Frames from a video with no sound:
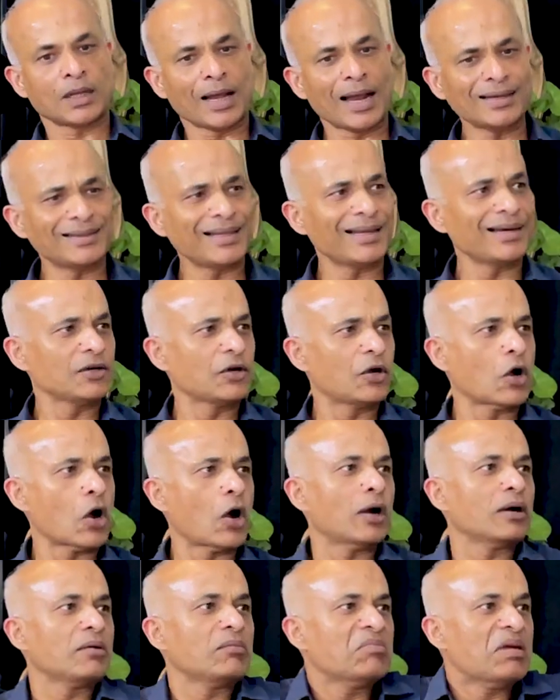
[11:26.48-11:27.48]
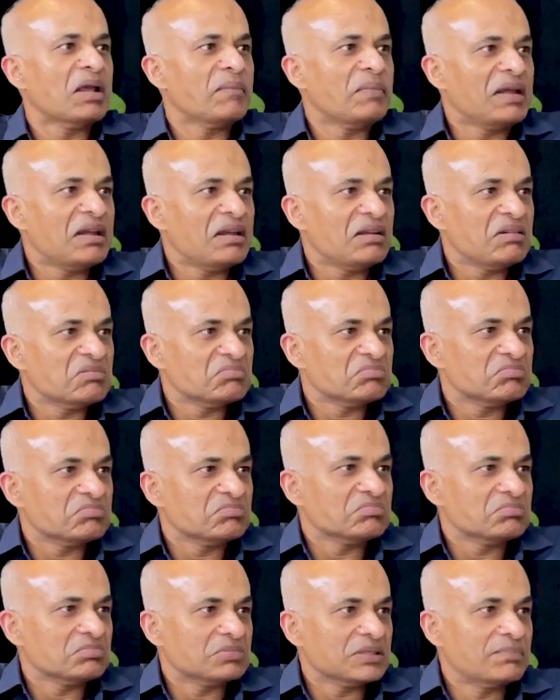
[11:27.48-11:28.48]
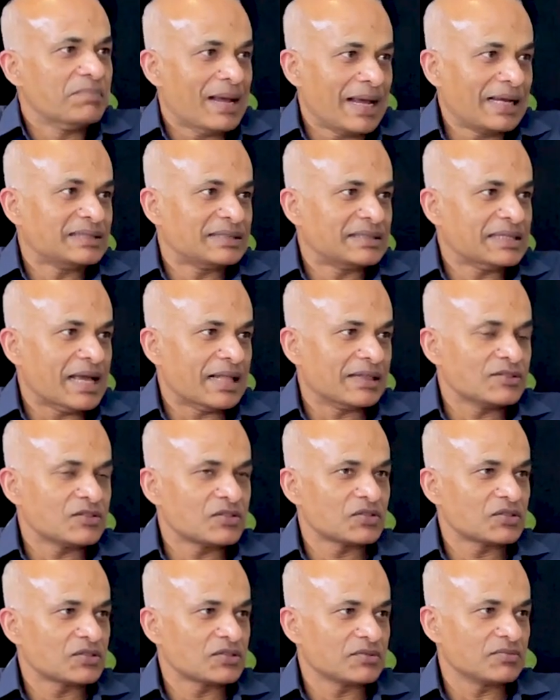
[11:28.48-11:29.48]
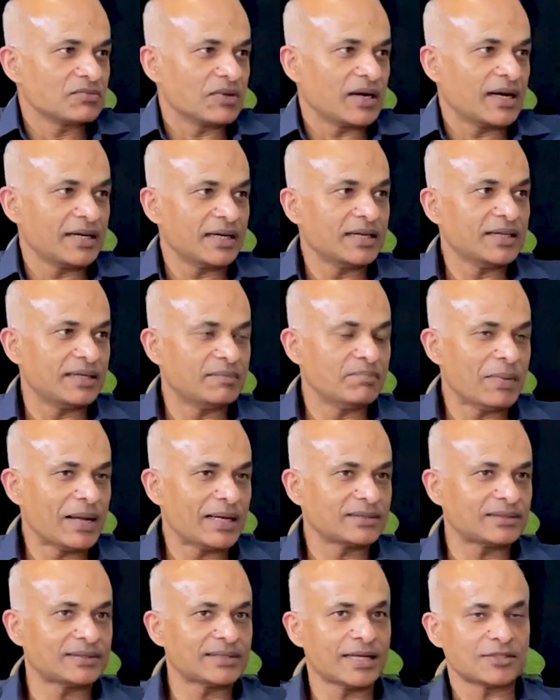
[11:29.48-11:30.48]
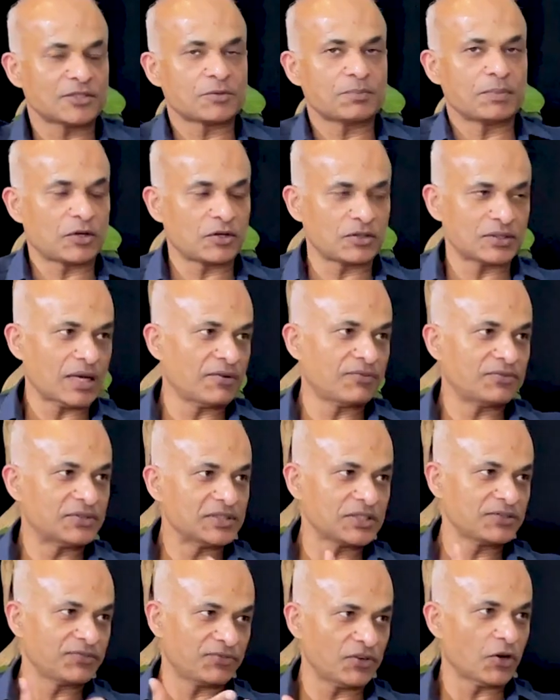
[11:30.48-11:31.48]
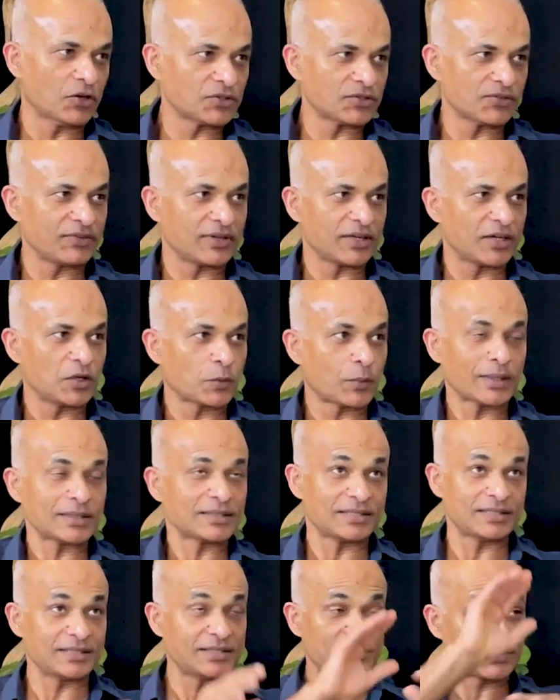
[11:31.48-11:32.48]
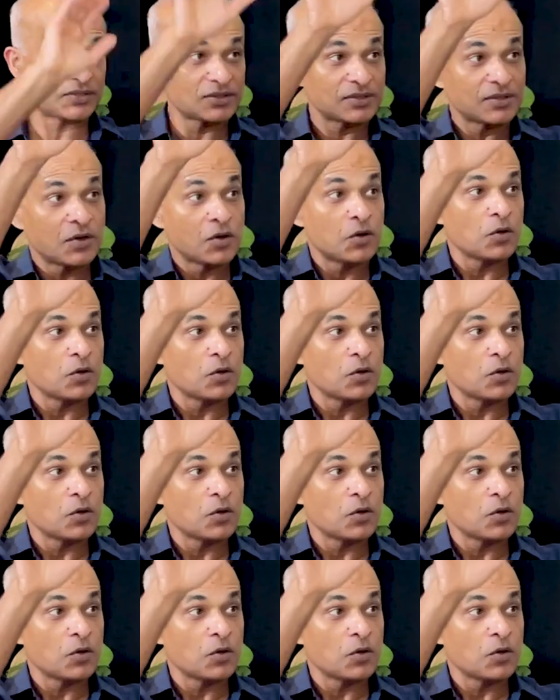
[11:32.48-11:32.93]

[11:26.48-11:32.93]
And then God, maybe it makes sense. Right, it makes sense, because our first philosophical question is,